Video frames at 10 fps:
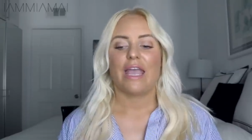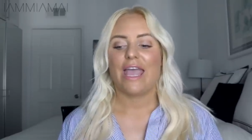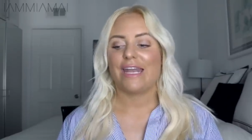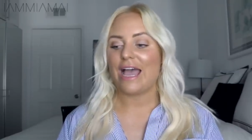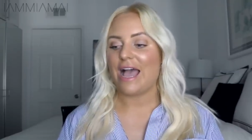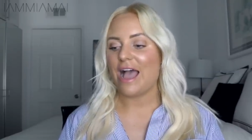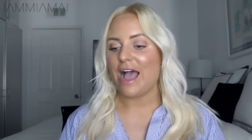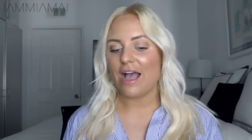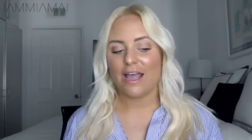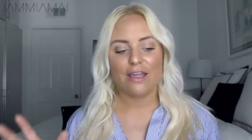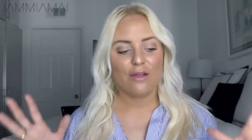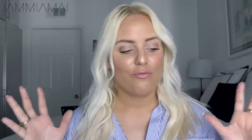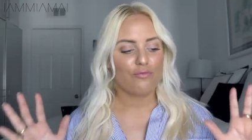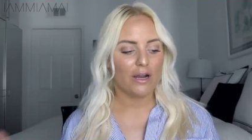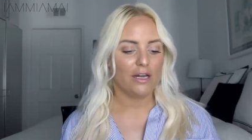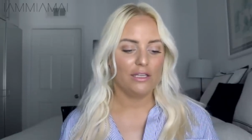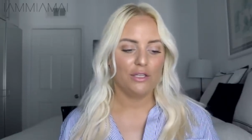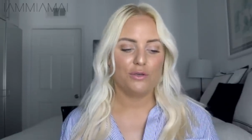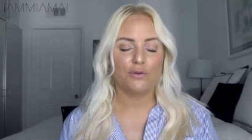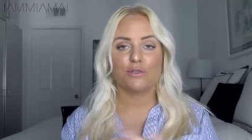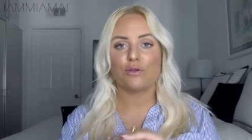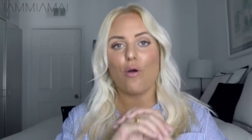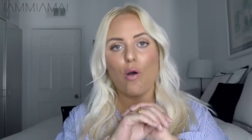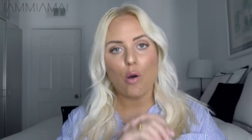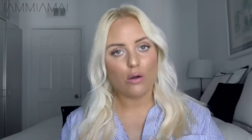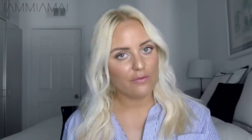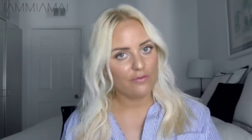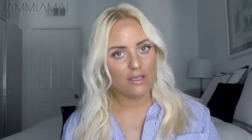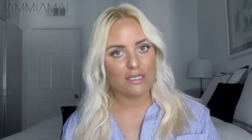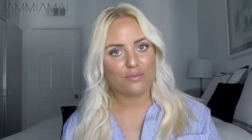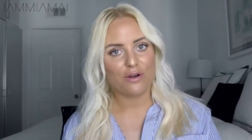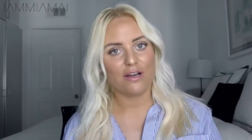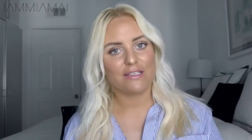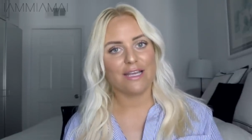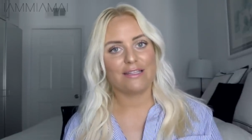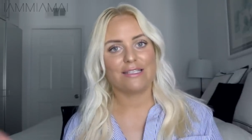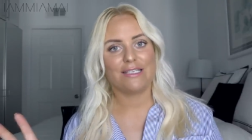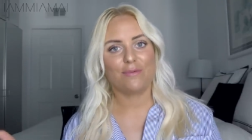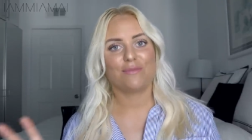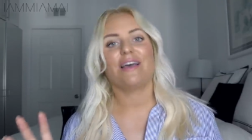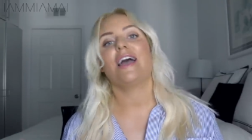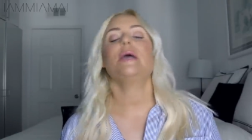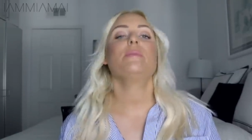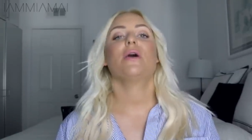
And I rarely use all of these products at the same time,